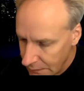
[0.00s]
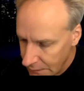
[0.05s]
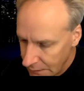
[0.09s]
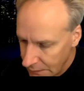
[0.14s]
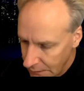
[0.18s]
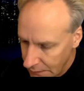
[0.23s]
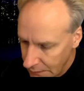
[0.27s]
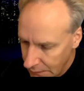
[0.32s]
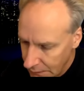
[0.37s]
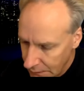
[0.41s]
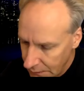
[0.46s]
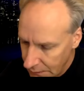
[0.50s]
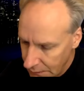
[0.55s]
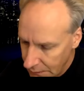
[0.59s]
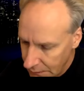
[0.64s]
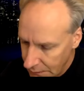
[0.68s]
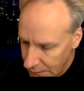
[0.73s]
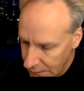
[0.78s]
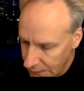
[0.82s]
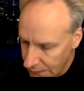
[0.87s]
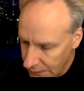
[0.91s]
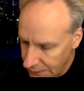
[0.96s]

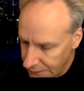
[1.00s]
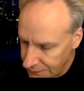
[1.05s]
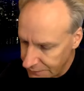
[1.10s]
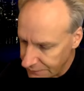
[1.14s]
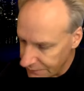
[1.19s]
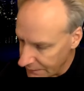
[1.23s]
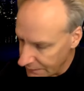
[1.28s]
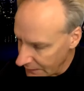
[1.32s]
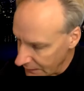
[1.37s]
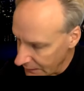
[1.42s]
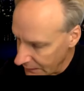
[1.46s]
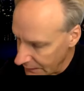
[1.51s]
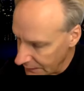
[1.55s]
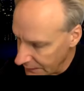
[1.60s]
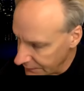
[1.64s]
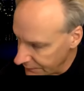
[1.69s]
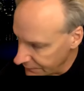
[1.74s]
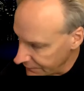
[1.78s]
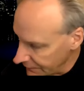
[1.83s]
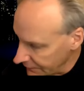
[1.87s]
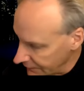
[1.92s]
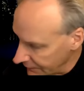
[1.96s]
And H is 9,
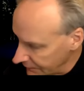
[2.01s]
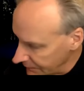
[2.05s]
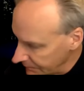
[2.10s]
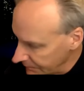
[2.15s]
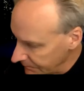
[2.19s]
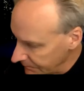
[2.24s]
isn't it?